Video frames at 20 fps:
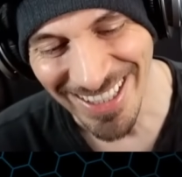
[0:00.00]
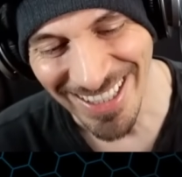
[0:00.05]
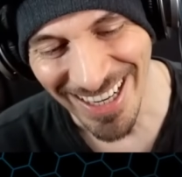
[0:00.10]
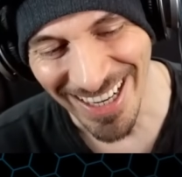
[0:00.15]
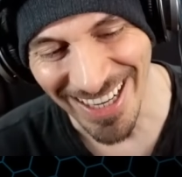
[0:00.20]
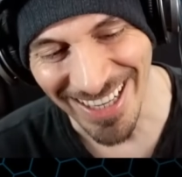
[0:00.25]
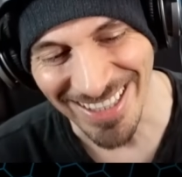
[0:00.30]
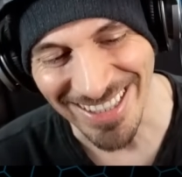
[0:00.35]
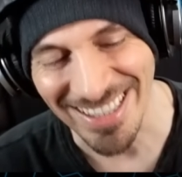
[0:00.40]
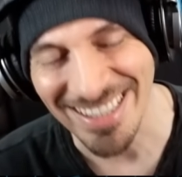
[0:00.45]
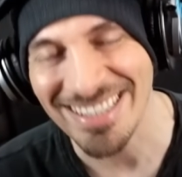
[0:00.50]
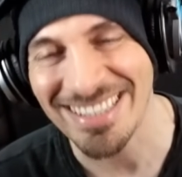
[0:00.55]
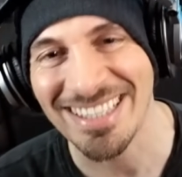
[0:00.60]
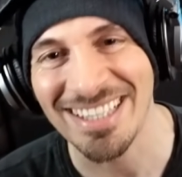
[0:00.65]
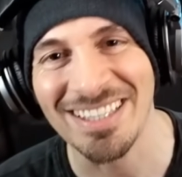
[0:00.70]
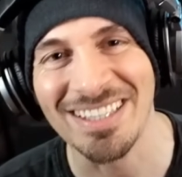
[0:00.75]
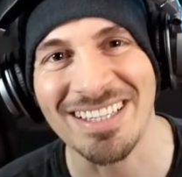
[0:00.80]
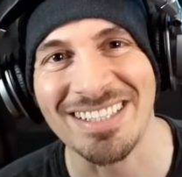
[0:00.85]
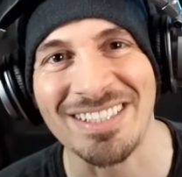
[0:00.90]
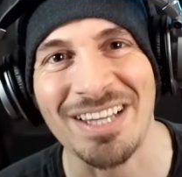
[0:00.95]
Uh, this
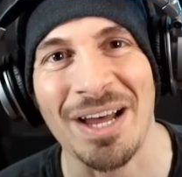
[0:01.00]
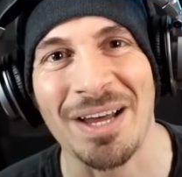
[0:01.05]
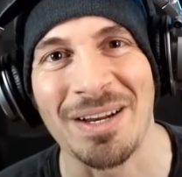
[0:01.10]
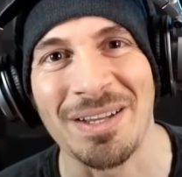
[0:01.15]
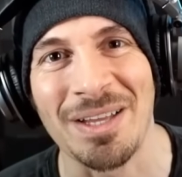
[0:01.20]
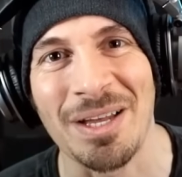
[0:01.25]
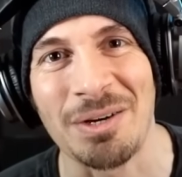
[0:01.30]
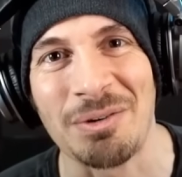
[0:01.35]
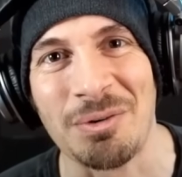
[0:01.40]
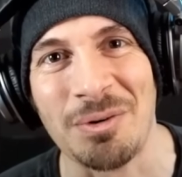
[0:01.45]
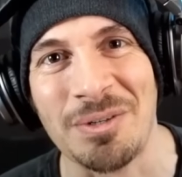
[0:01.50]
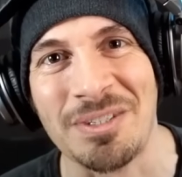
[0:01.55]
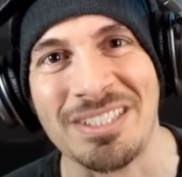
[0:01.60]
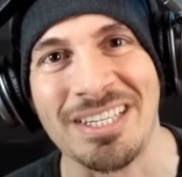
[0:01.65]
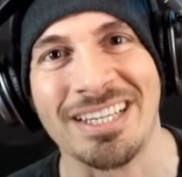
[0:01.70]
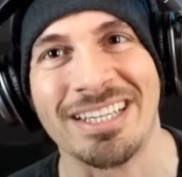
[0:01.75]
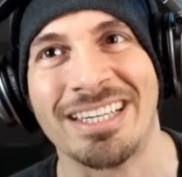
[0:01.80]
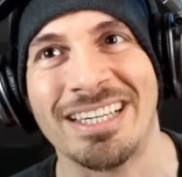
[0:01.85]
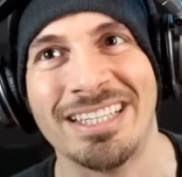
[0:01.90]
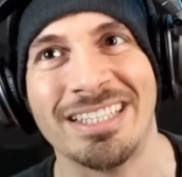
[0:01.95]
skill is kind of like
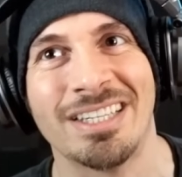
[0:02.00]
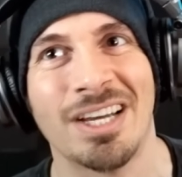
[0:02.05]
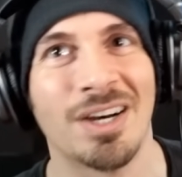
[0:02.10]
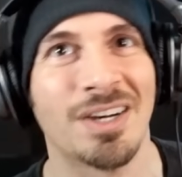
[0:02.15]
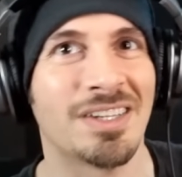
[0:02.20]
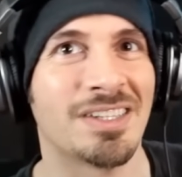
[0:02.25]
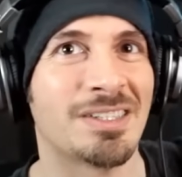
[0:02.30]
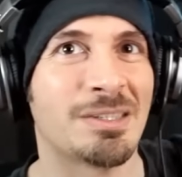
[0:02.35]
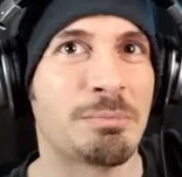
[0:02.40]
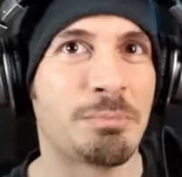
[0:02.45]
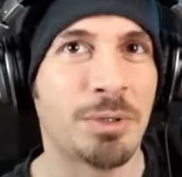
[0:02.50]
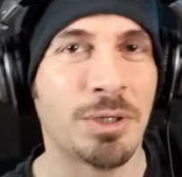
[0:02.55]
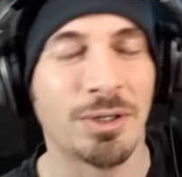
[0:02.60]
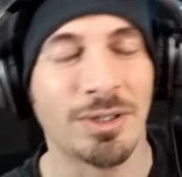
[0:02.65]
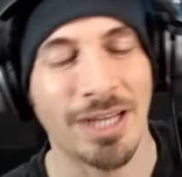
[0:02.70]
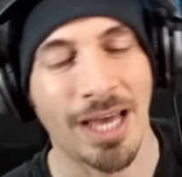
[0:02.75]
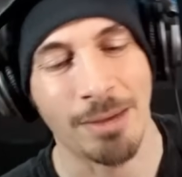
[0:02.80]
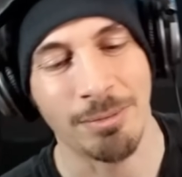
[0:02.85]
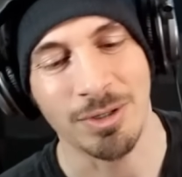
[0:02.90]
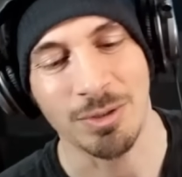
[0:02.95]
Wusa. He does
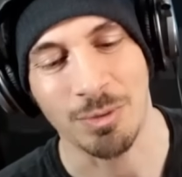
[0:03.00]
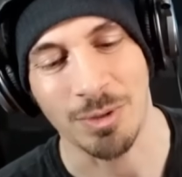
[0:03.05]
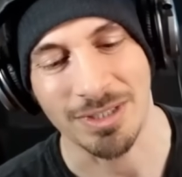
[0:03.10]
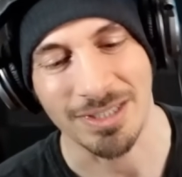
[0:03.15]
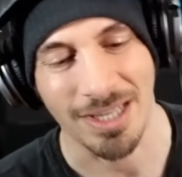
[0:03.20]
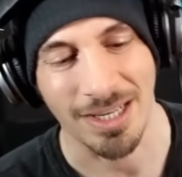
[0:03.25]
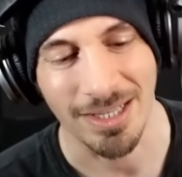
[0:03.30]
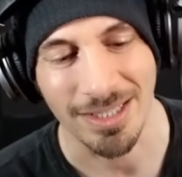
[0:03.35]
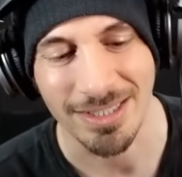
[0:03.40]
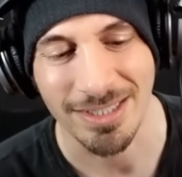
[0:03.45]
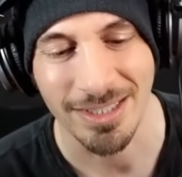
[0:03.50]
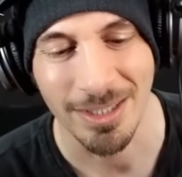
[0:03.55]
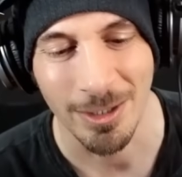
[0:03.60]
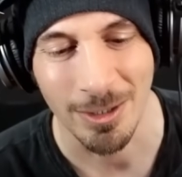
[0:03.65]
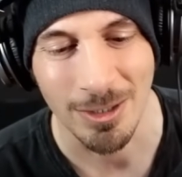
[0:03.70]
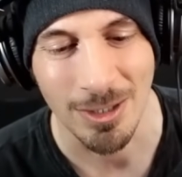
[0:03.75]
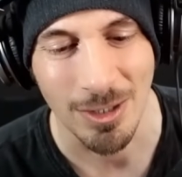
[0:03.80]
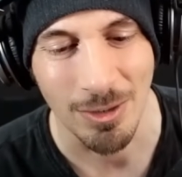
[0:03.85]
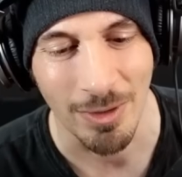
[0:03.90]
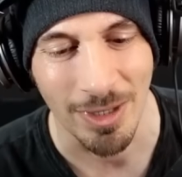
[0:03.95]
pure damage with uh,
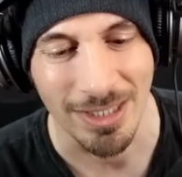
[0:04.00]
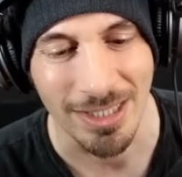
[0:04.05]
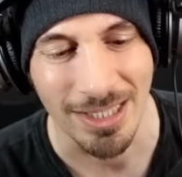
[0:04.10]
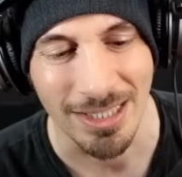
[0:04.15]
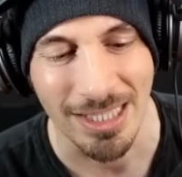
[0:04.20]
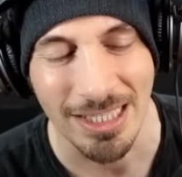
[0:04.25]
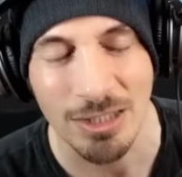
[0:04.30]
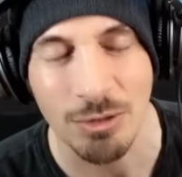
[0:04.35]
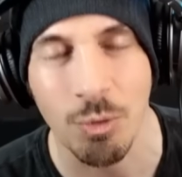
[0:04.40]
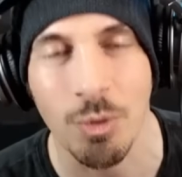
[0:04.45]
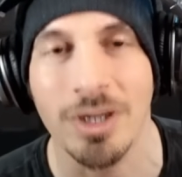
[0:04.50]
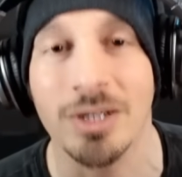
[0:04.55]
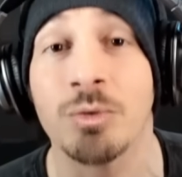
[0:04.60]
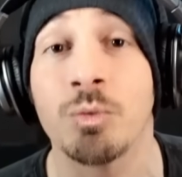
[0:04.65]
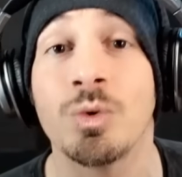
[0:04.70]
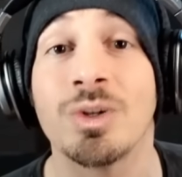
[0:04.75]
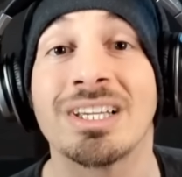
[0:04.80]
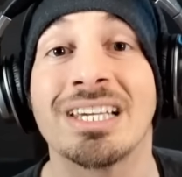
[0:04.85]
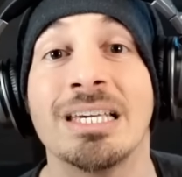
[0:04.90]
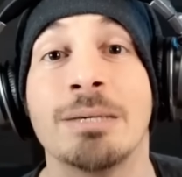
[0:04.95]
skill 2. And then this one
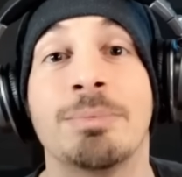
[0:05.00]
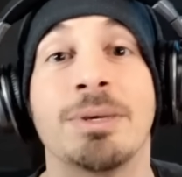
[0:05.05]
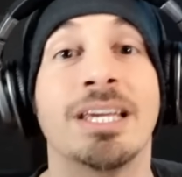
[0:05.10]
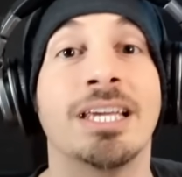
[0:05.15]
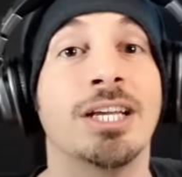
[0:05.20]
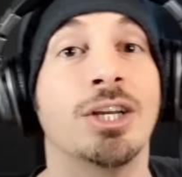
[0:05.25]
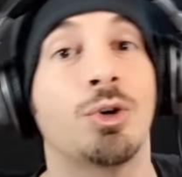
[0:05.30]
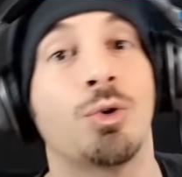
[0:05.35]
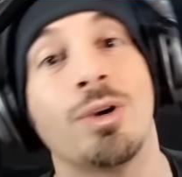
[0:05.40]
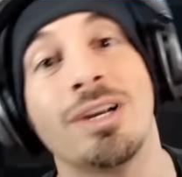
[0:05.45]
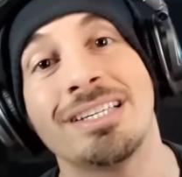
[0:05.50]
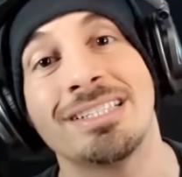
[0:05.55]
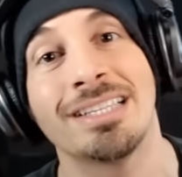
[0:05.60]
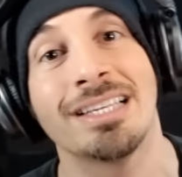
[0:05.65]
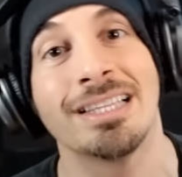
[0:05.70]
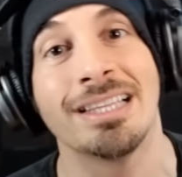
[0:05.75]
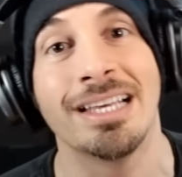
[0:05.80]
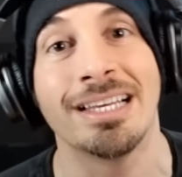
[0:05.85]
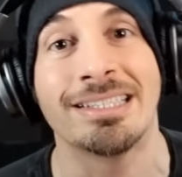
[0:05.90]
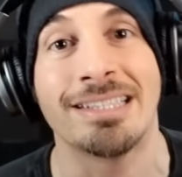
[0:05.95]
will keep
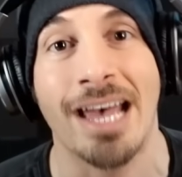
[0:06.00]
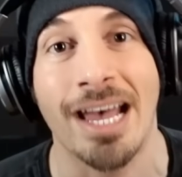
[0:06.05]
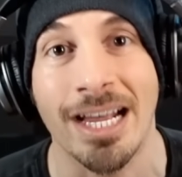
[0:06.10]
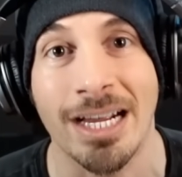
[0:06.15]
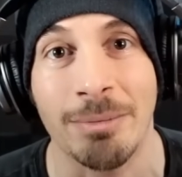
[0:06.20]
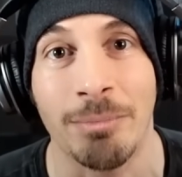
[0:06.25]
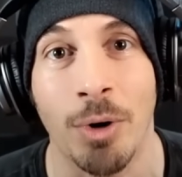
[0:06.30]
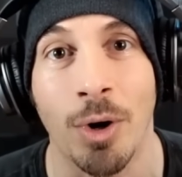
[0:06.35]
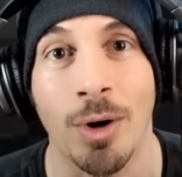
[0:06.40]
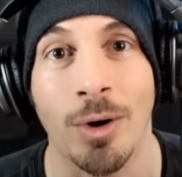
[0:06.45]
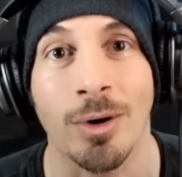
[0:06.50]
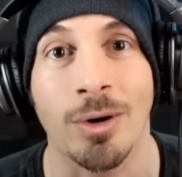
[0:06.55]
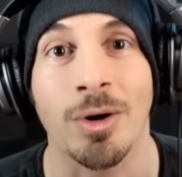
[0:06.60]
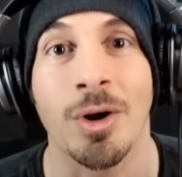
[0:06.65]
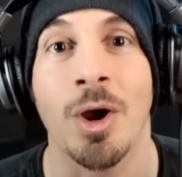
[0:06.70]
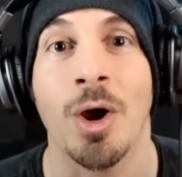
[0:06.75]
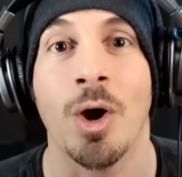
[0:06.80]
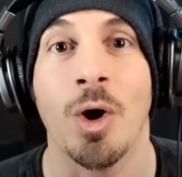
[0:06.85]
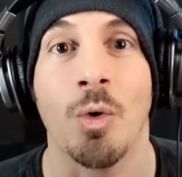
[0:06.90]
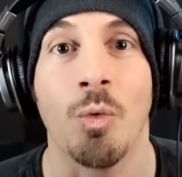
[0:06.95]
increasing the attack bar
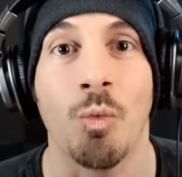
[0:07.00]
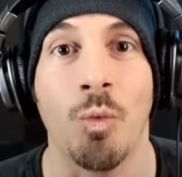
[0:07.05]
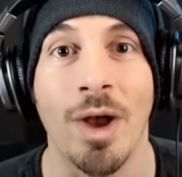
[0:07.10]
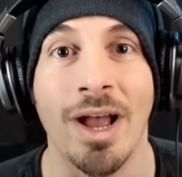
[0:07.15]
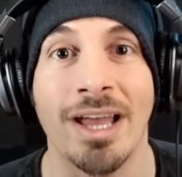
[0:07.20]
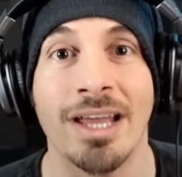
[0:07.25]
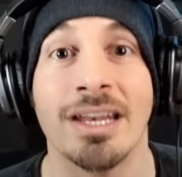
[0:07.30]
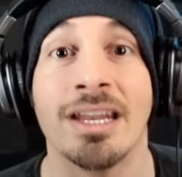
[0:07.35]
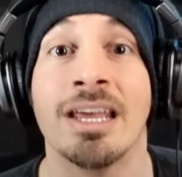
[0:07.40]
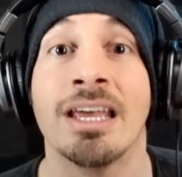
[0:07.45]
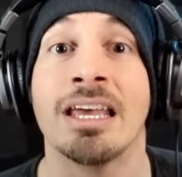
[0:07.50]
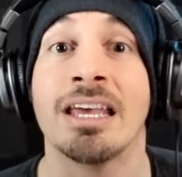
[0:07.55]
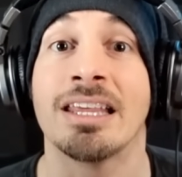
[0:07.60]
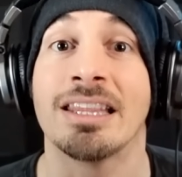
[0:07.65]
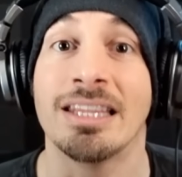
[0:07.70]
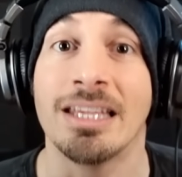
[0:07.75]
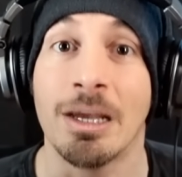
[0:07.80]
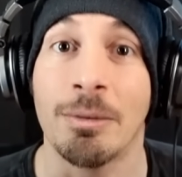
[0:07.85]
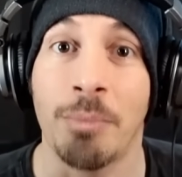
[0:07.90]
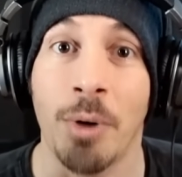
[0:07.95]
when
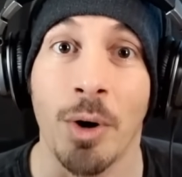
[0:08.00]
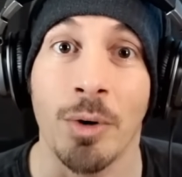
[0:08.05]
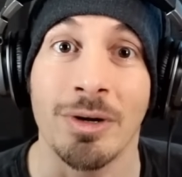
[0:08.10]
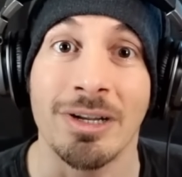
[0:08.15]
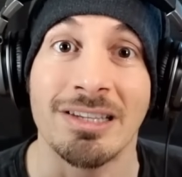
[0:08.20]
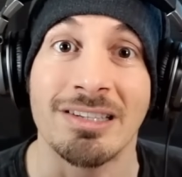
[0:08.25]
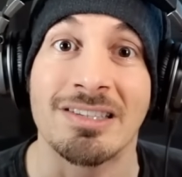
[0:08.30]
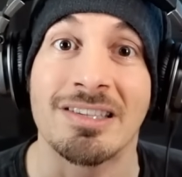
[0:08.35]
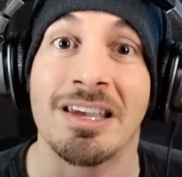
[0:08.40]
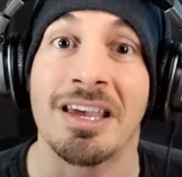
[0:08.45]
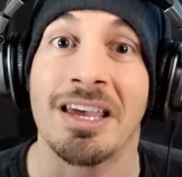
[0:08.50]
the opponents